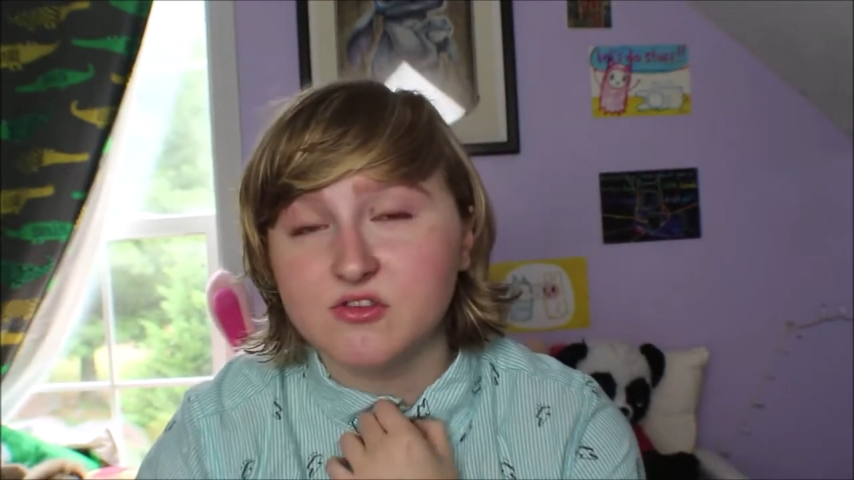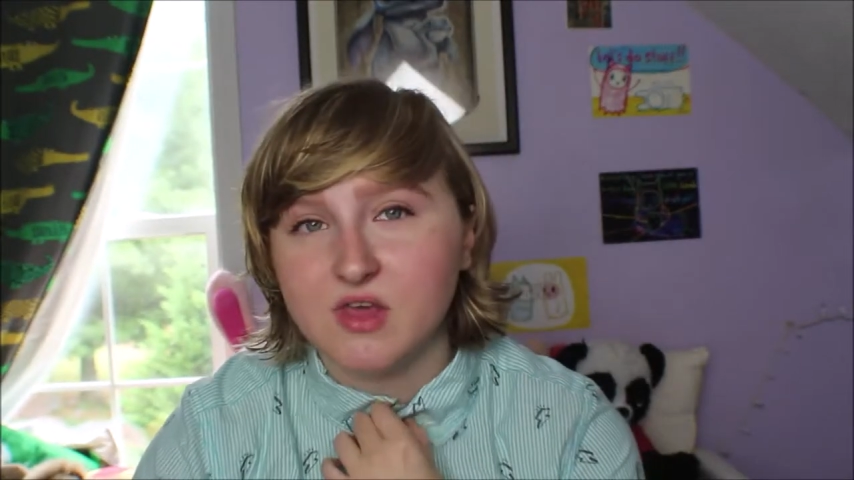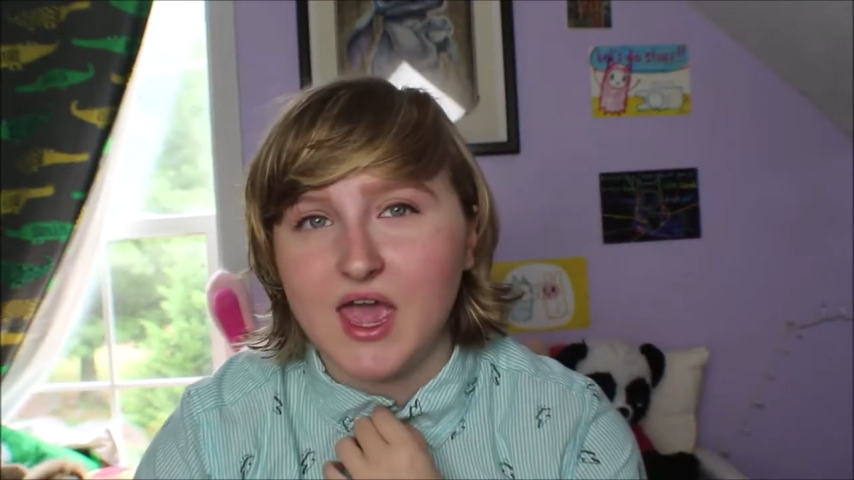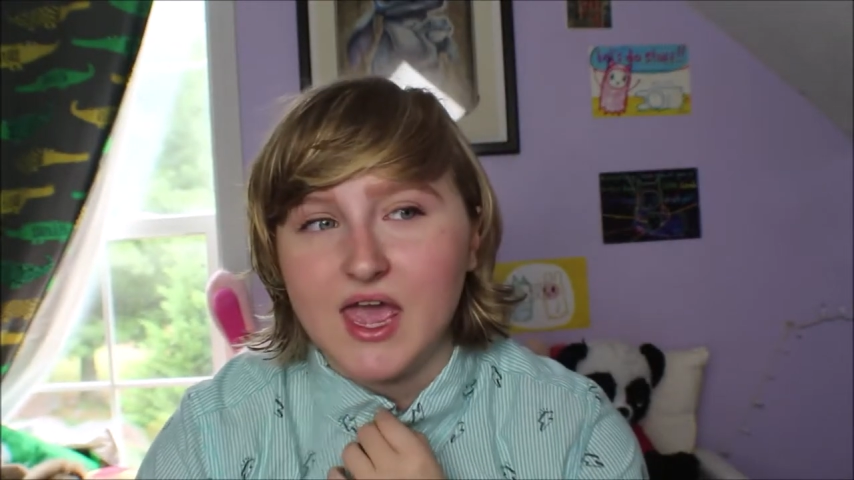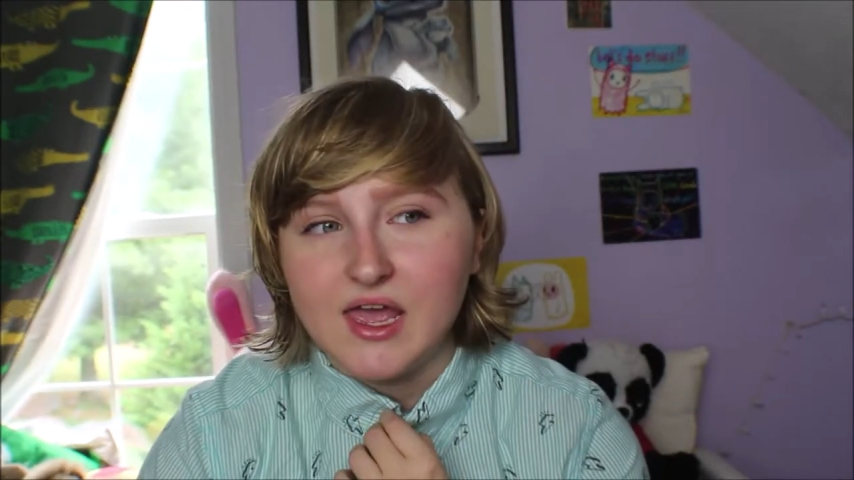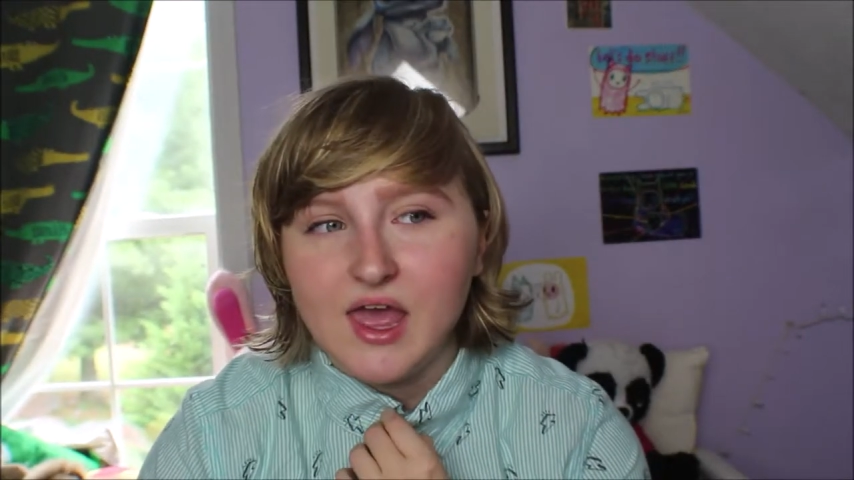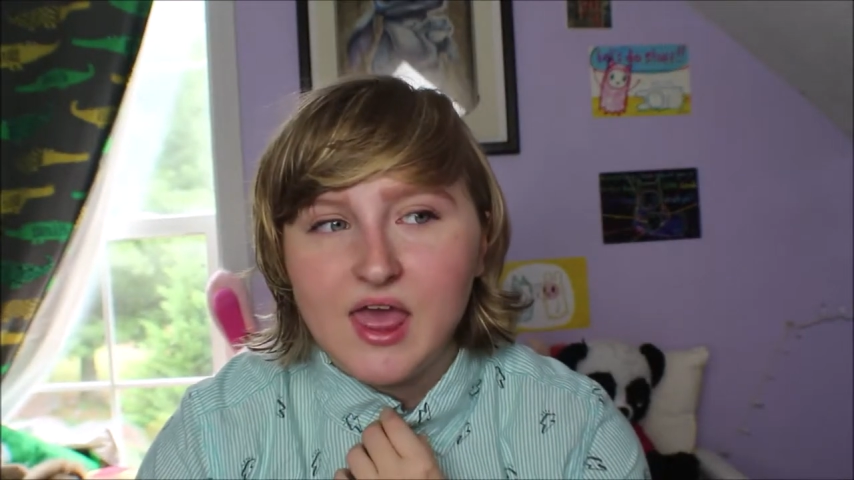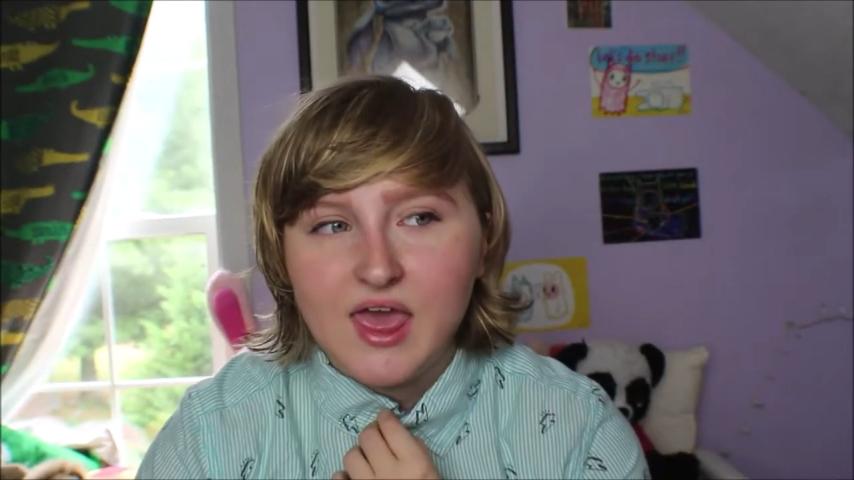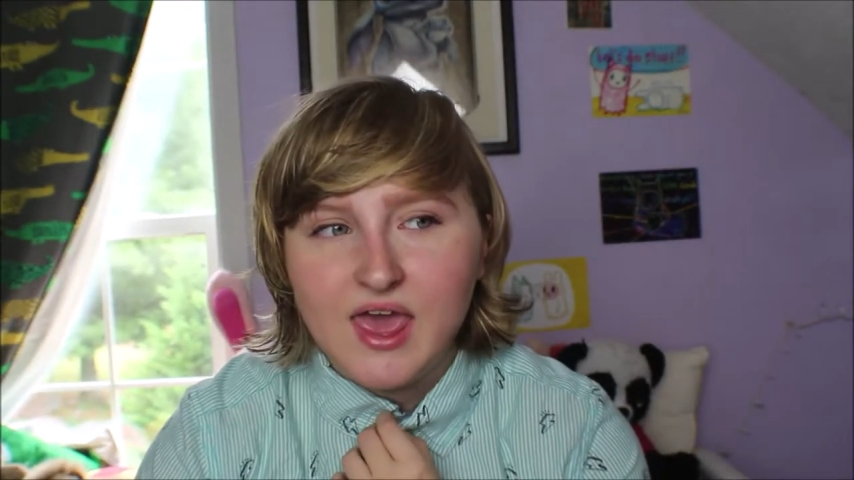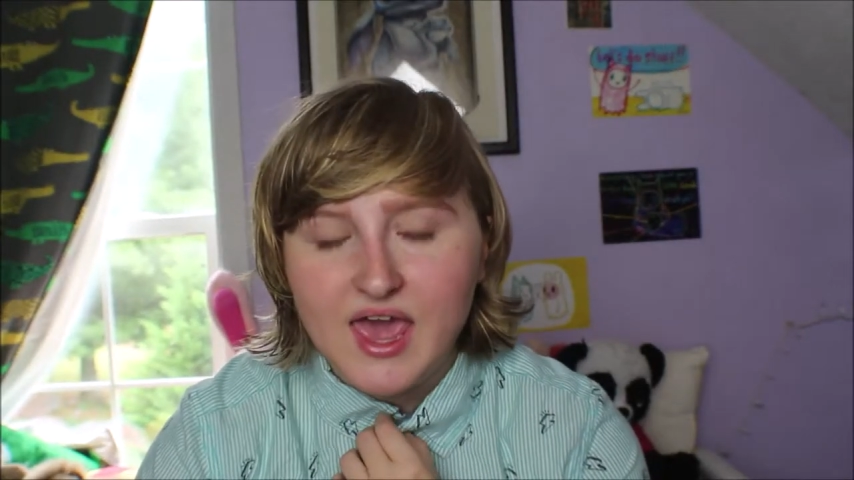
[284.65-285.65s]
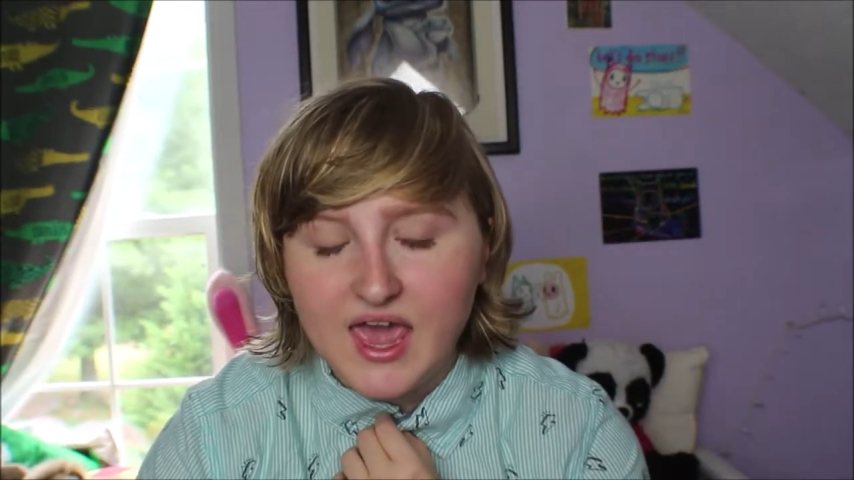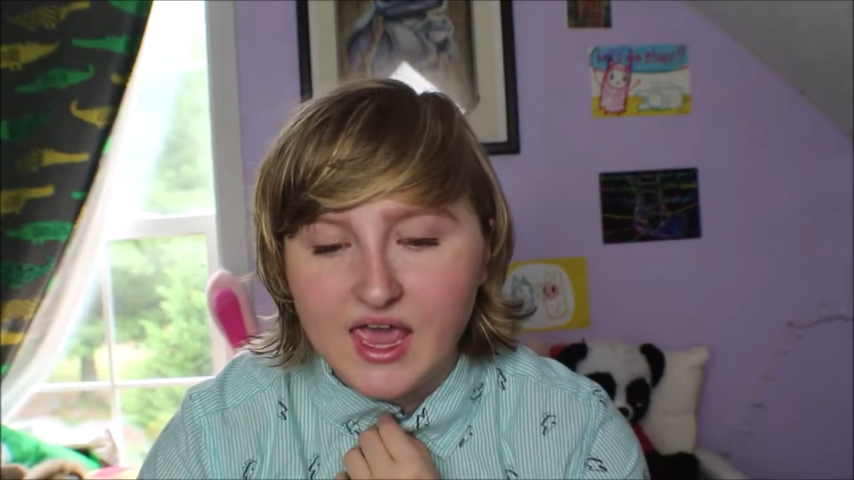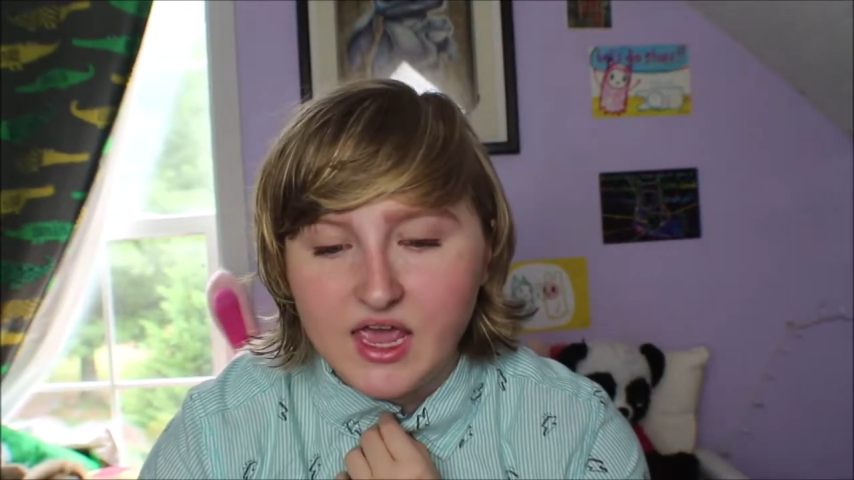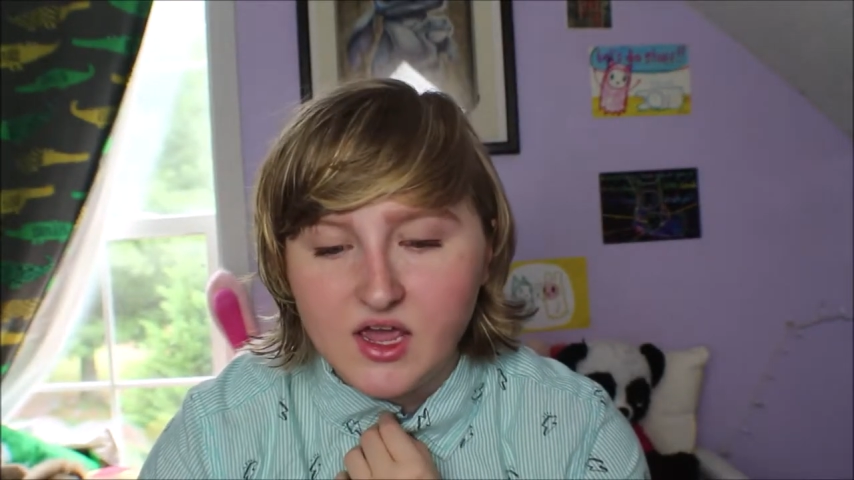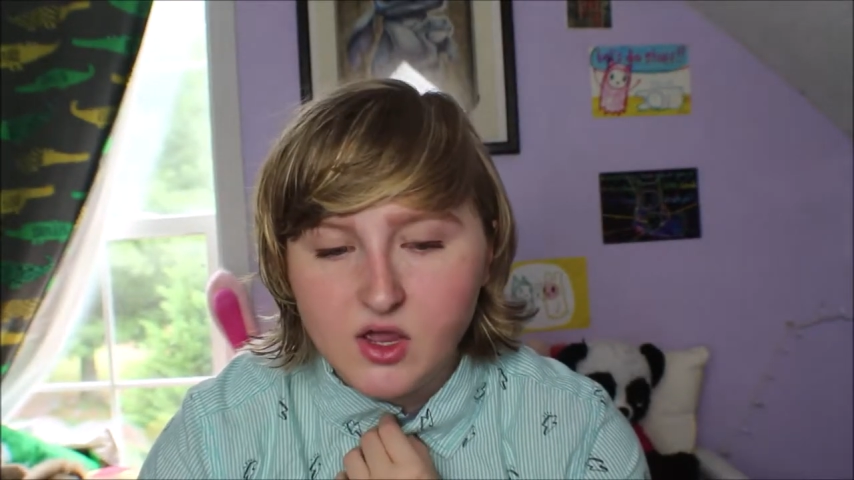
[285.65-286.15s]
saying,
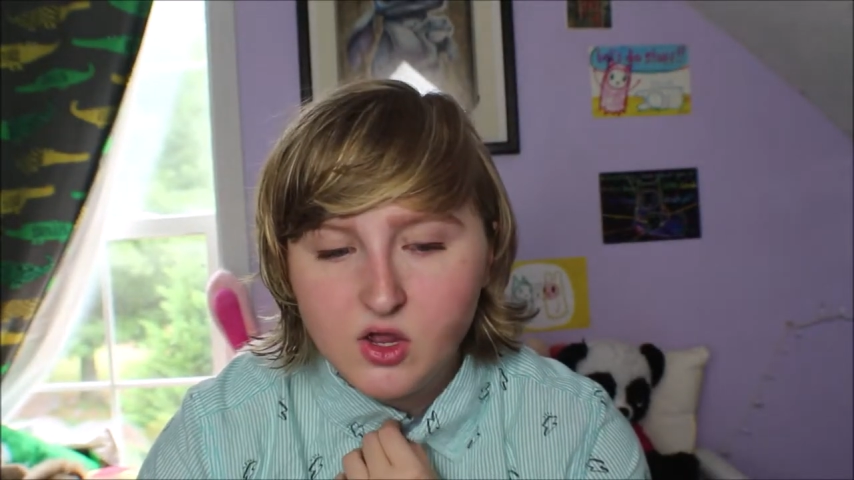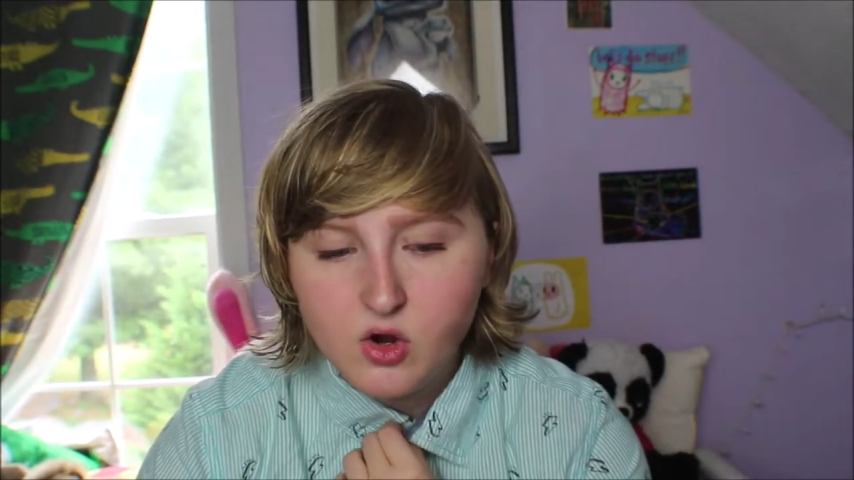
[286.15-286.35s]
hey,